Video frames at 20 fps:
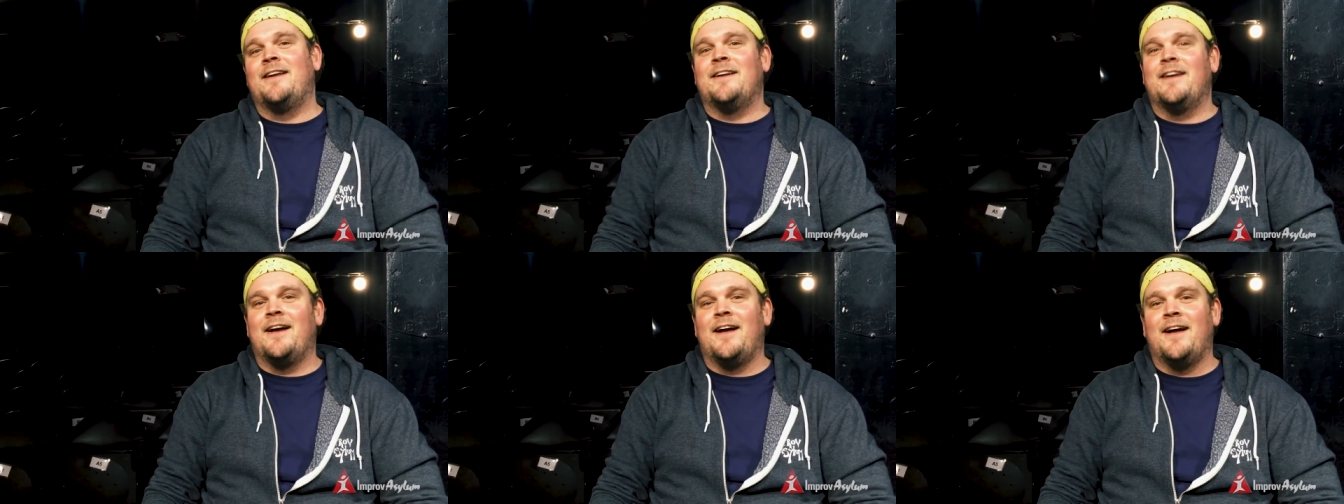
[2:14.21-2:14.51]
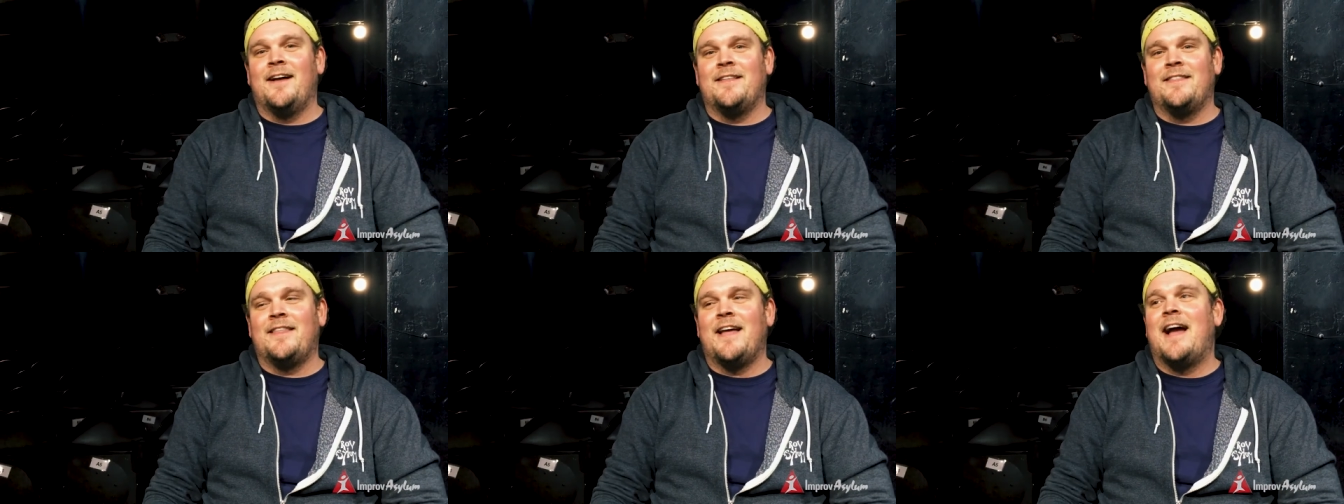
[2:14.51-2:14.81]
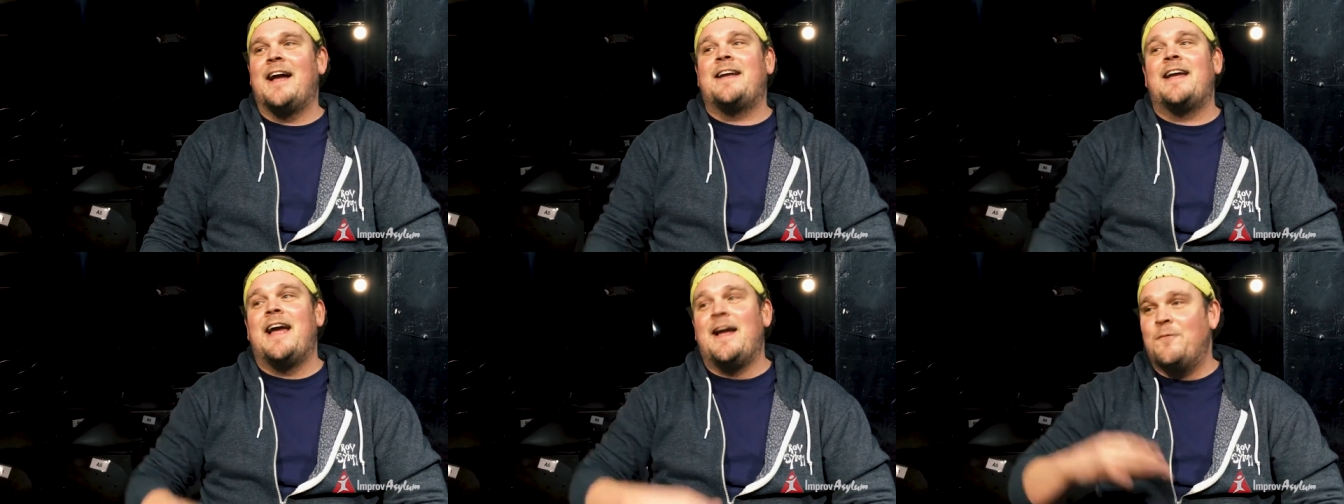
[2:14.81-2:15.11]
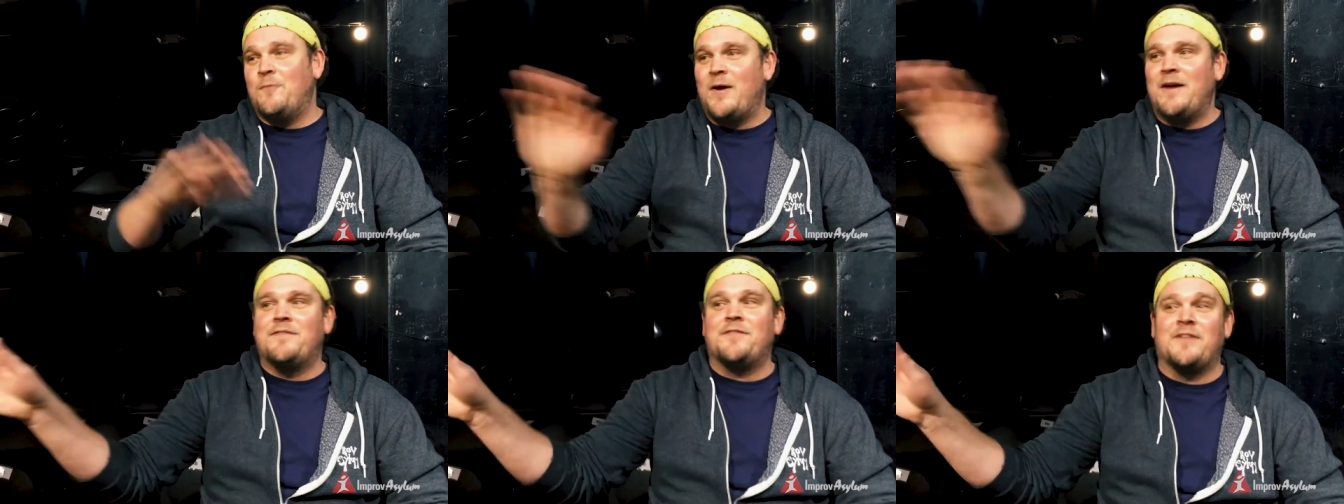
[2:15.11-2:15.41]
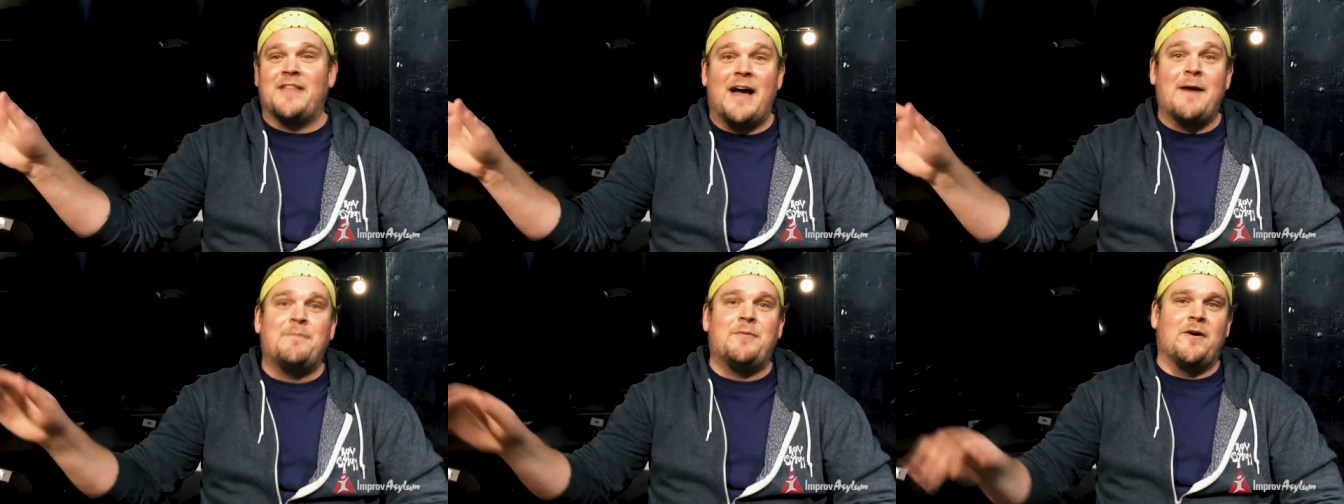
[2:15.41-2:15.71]
And I can't
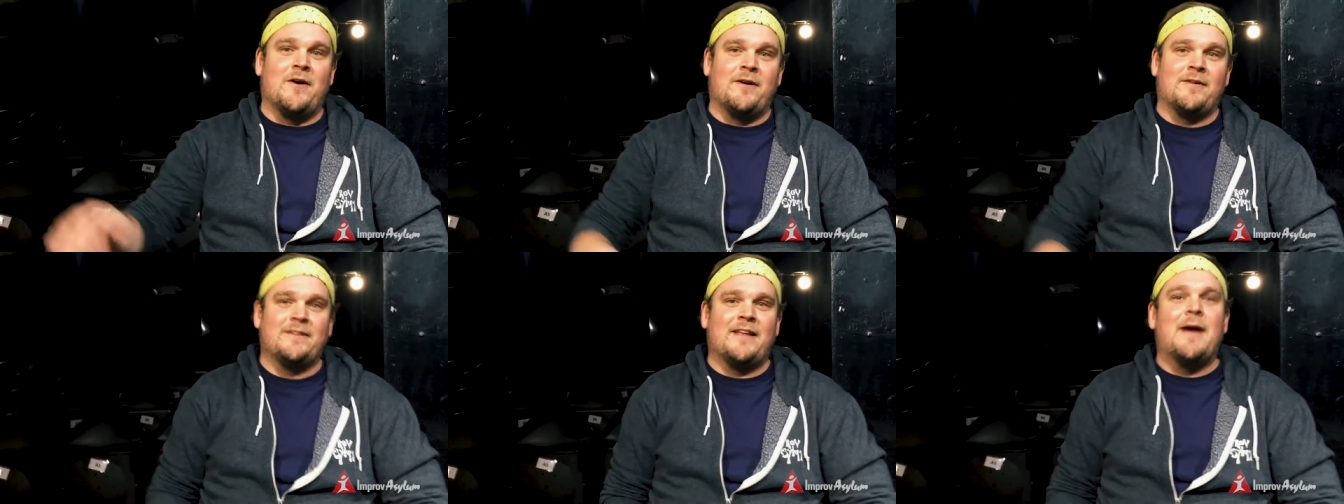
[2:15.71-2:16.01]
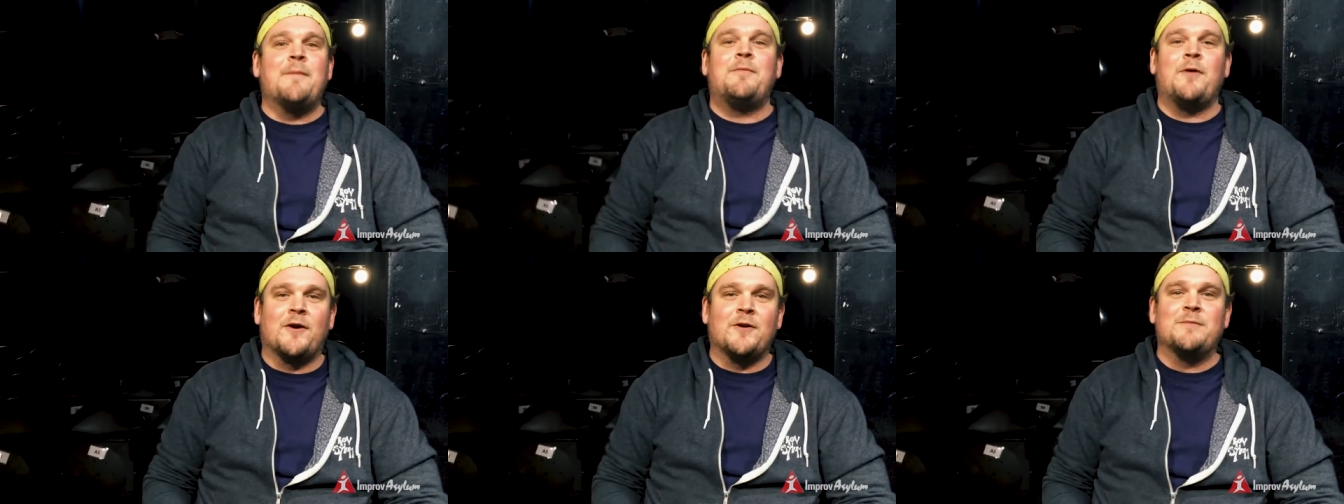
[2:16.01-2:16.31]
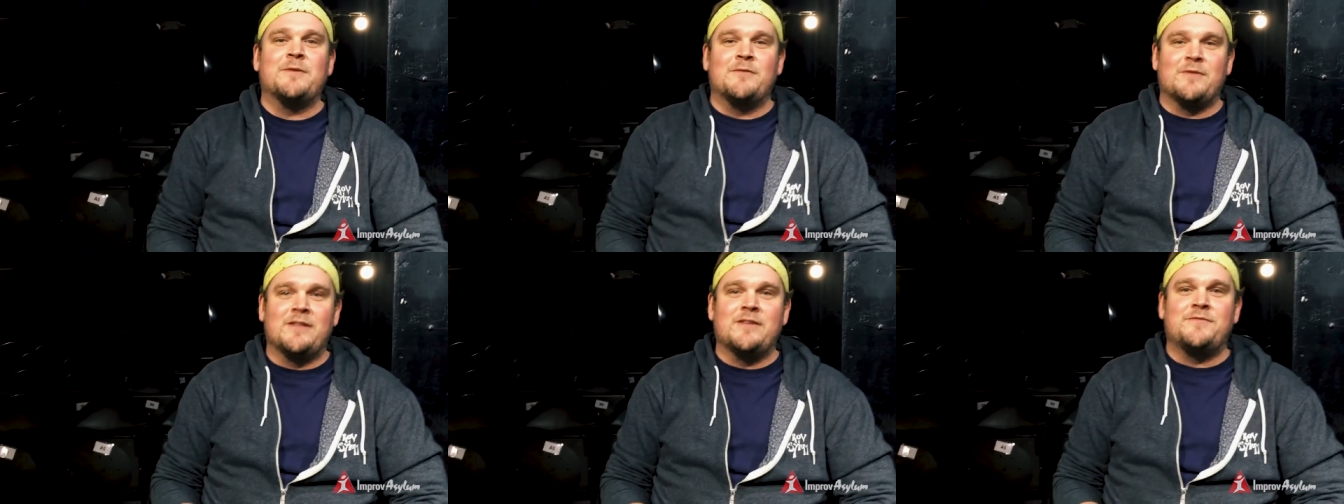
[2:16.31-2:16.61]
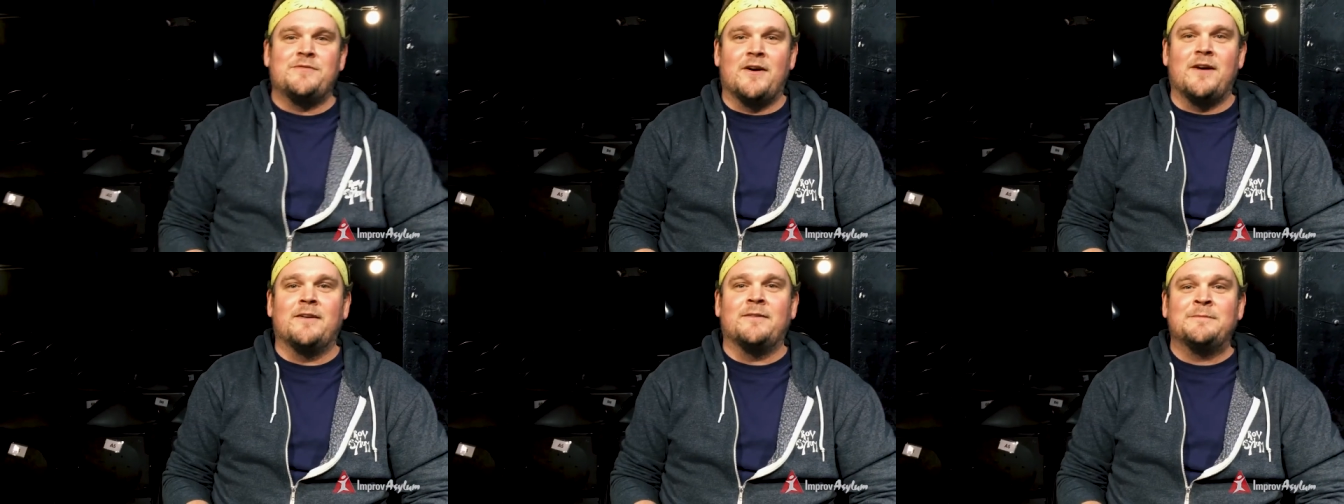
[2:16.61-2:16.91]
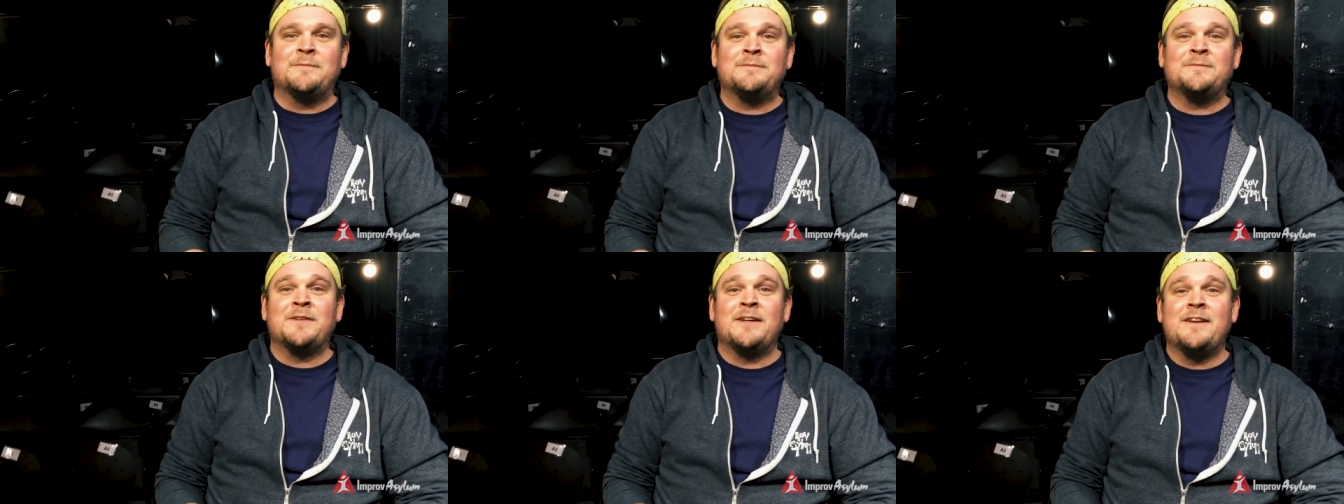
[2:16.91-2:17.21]
wait for that part. That part will be really
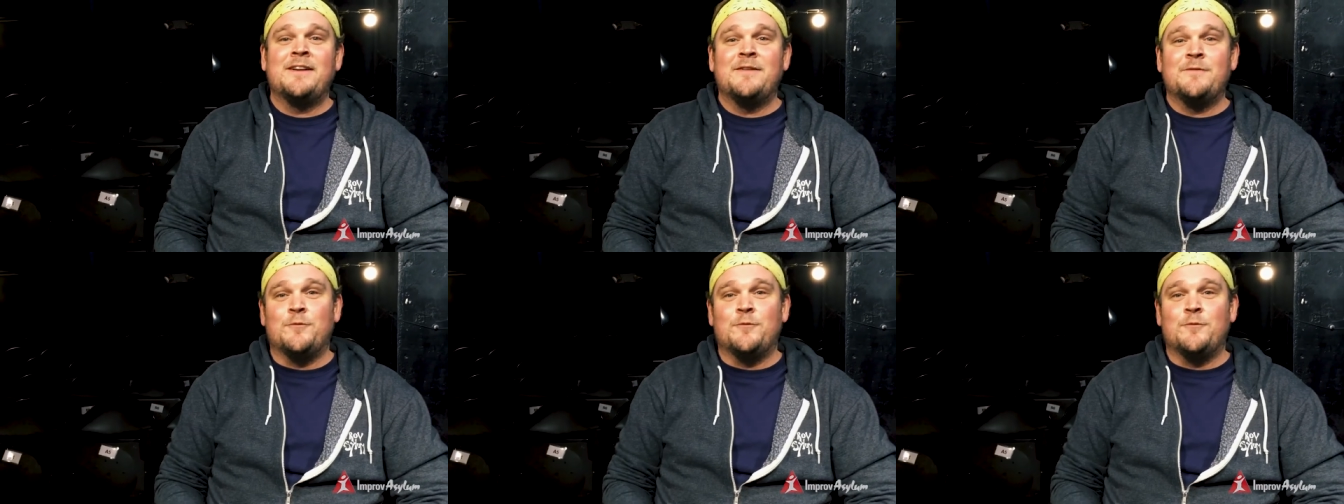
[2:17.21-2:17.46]
fun.